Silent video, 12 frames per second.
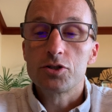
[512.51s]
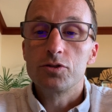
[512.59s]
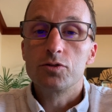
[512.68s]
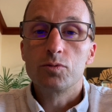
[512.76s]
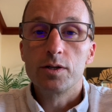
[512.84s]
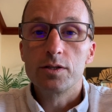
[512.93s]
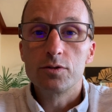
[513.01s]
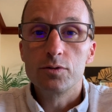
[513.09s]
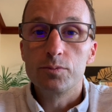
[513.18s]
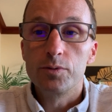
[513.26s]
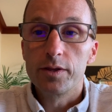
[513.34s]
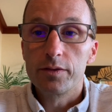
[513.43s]
to
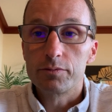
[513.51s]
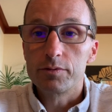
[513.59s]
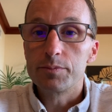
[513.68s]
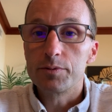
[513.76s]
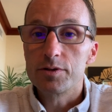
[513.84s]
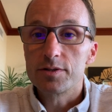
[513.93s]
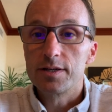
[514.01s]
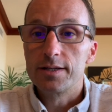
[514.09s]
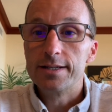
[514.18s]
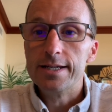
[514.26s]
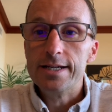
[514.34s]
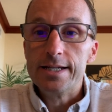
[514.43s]
22.3%
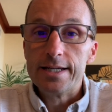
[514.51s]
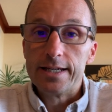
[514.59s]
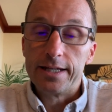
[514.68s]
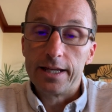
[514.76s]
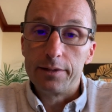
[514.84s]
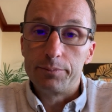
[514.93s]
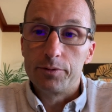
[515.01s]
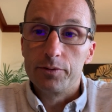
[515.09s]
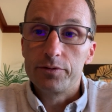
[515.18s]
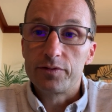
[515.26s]
in April.